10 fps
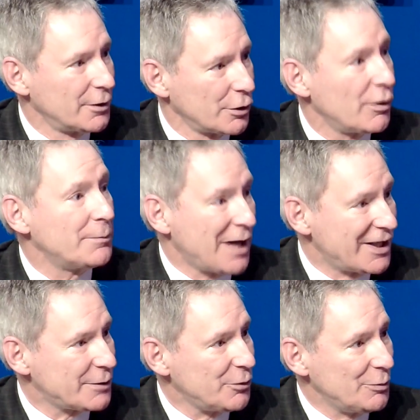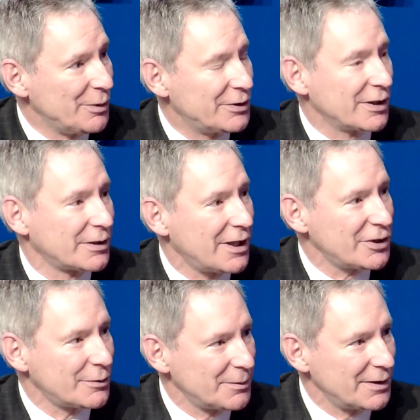quite possible, but
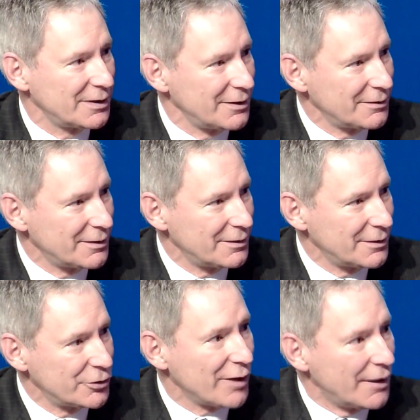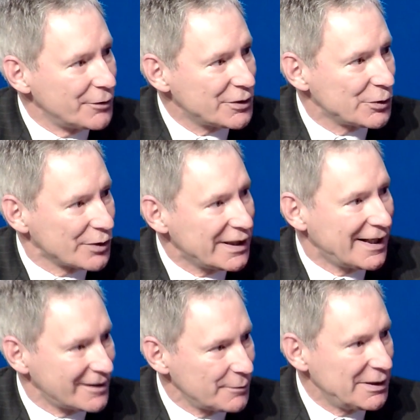the driver is still going to
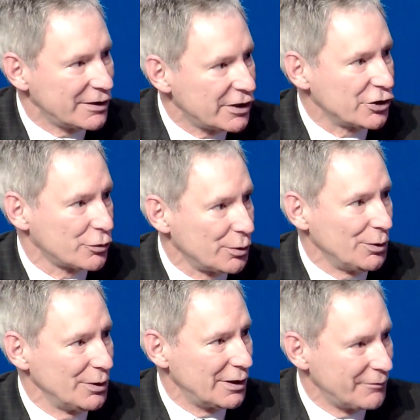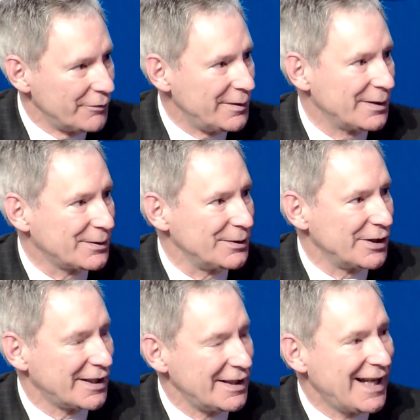have to be in control of the vehicle.
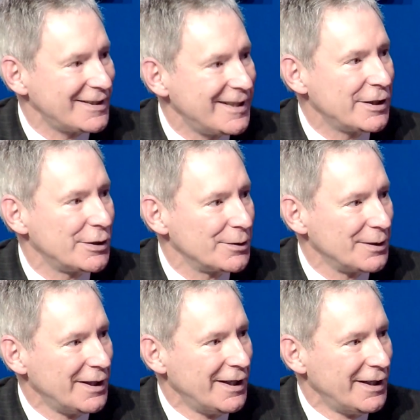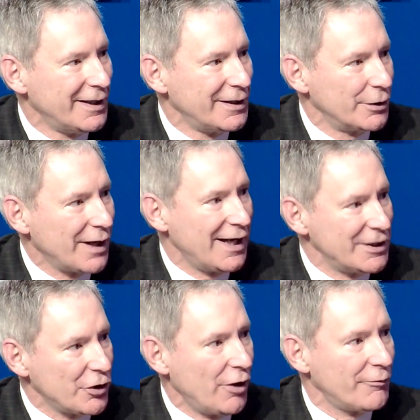You cannot take your
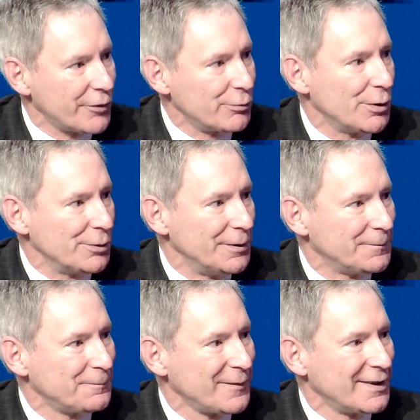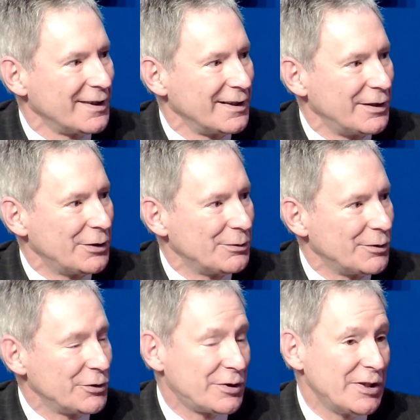eyes off the road. You know,
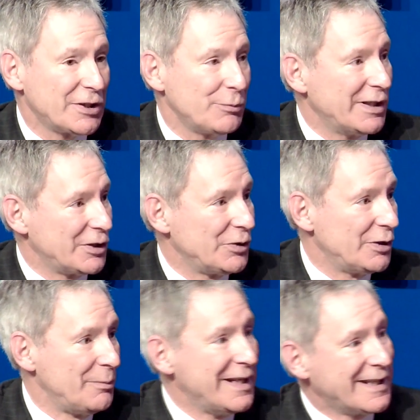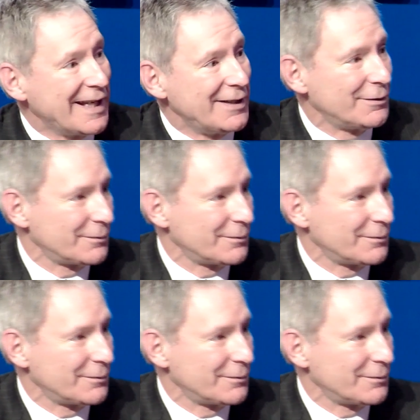there's things that we can do to mitigate.